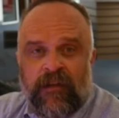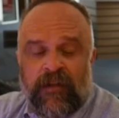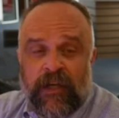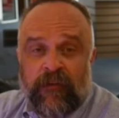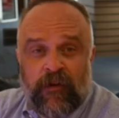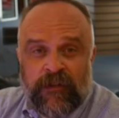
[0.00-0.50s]
The
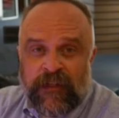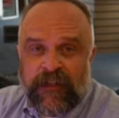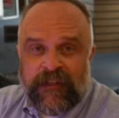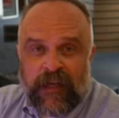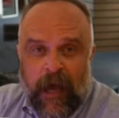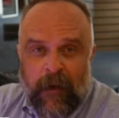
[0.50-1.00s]

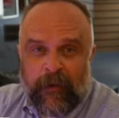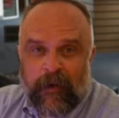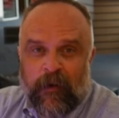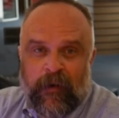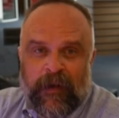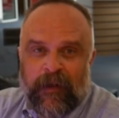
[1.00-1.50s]
university's common
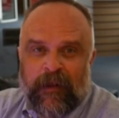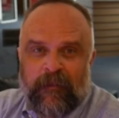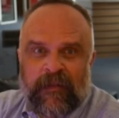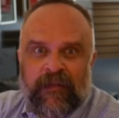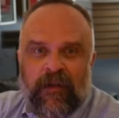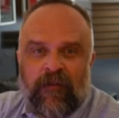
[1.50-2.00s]
curriculum
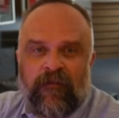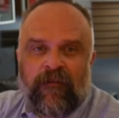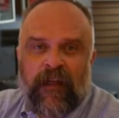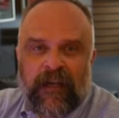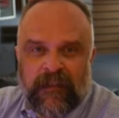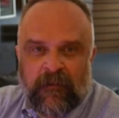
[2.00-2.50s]
is so
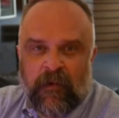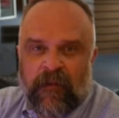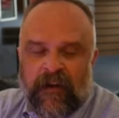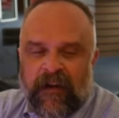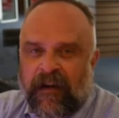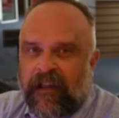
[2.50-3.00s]
flexible
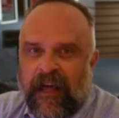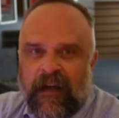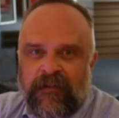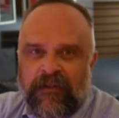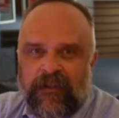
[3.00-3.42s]
that it allows